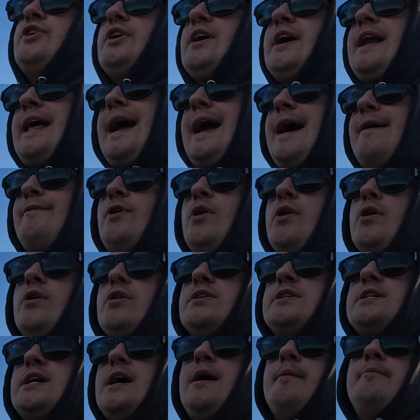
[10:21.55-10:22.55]
gonna have a harder
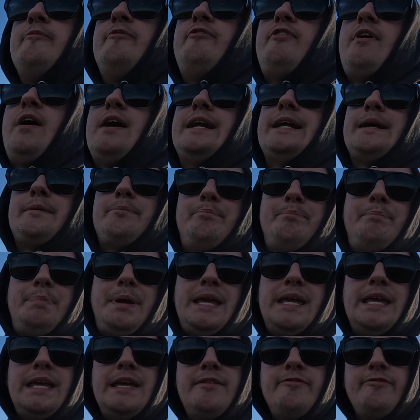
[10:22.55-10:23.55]
time finding
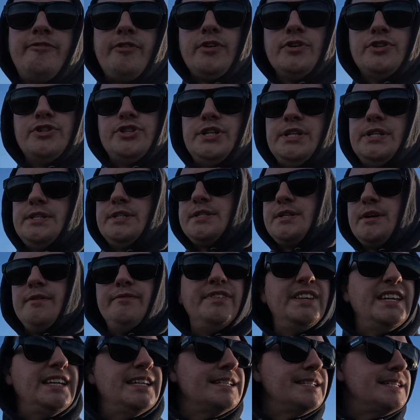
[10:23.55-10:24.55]
P versions of
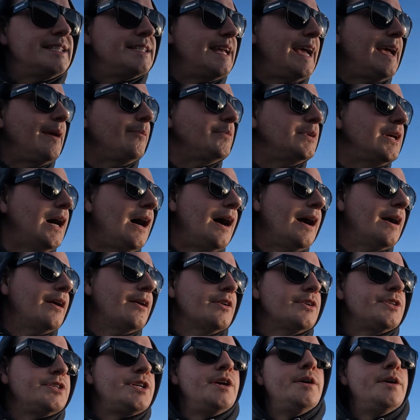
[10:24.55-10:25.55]
these same tires,